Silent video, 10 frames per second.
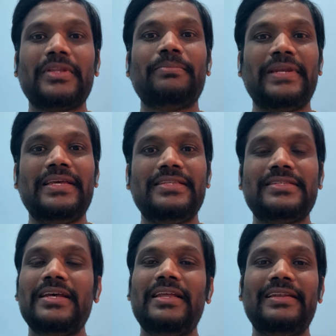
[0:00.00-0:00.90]
Please
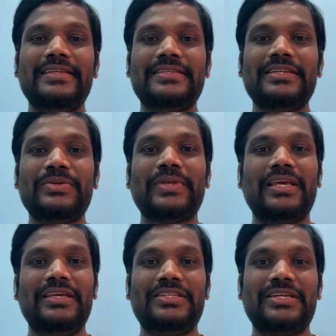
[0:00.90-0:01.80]
listen to the
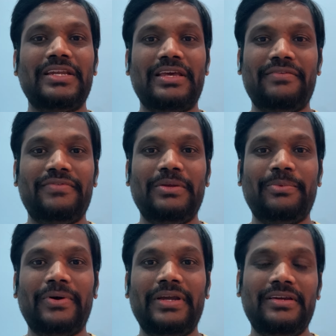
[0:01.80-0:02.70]
each and every
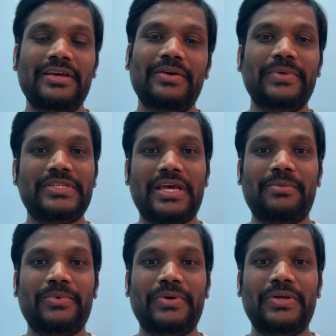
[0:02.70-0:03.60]
point which I am
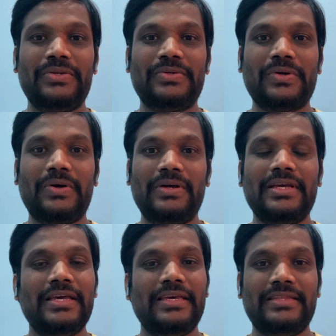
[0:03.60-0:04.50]
going to talk
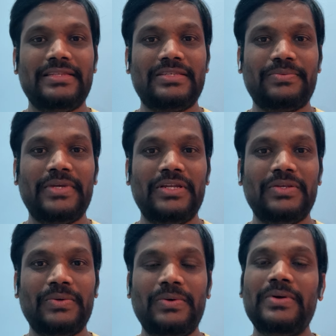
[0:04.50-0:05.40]
in this
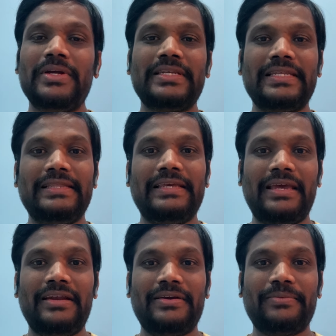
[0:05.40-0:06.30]
video till the
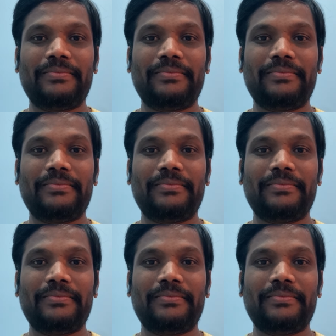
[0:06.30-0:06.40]
end.